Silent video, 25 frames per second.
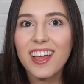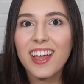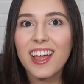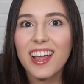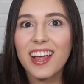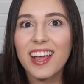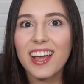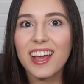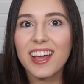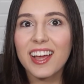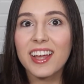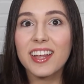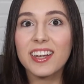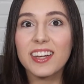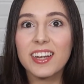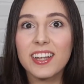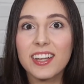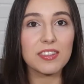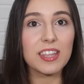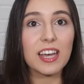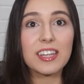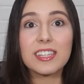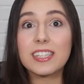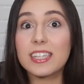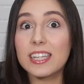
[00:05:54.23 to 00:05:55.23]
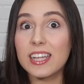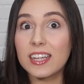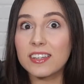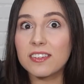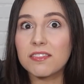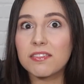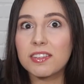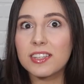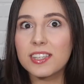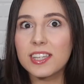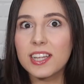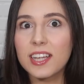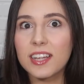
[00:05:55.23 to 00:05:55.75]
And that's the end
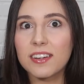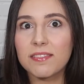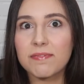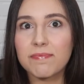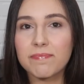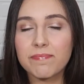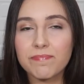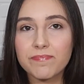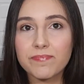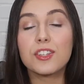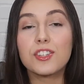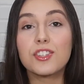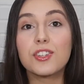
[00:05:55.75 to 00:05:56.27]
of the scene.